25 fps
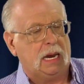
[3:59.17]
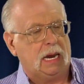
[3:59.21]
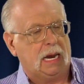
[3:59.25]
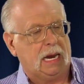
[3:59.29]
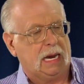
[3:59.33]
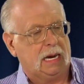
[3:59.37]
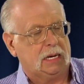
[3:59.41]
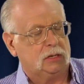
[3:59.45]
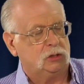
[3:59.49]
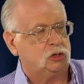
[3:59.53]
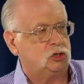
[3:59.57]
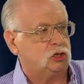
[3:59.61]

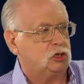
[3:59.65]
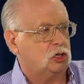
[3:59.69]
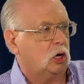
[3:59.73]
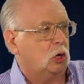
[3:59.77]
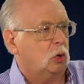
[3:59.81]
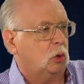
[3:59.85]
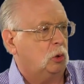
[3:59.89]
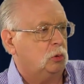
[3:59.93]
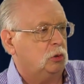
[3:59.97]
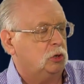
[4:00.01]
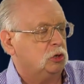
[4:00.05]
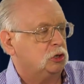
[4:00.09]
And
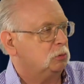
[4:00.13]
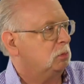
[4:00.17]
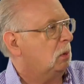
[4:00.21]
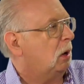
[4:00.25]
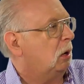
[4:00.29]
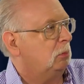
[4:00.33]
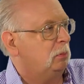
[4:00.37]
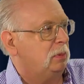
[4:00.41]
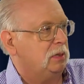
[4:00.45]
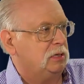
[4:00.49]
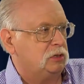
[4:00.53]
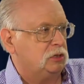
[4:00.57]
so the
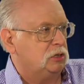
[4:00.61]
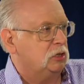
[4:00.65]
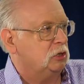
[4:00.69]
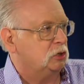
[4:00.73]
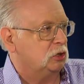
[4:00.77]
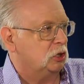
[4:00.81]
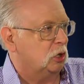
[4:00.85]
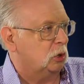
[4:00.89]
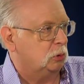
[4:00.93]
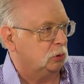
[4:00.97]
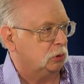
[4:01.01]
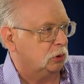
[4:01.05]
small
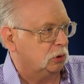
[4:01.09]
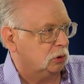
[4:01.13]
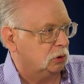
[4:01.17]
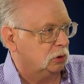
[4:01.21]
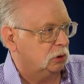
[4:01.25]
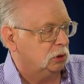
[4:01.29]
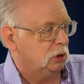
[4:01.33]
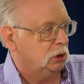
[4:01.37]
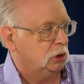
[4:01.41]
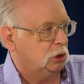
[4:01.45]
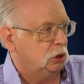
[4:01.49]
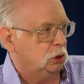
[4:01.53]
business owner
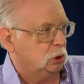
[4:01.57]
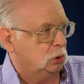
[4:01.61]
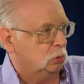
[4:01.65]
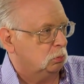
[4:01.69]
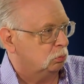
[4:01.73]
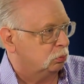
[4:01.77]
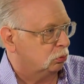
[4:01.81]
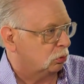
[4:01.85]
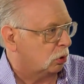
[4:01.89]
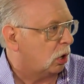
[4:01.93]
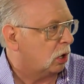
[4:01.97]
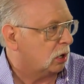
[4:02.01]

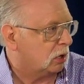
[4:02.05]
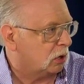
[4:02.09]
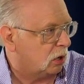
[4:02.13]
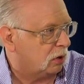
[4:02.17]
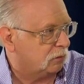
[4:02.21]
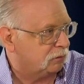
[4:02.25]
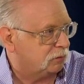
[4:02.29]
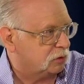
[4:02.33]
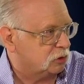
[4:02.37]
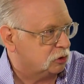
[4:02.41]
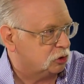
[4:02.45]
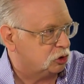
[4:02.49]
brought off the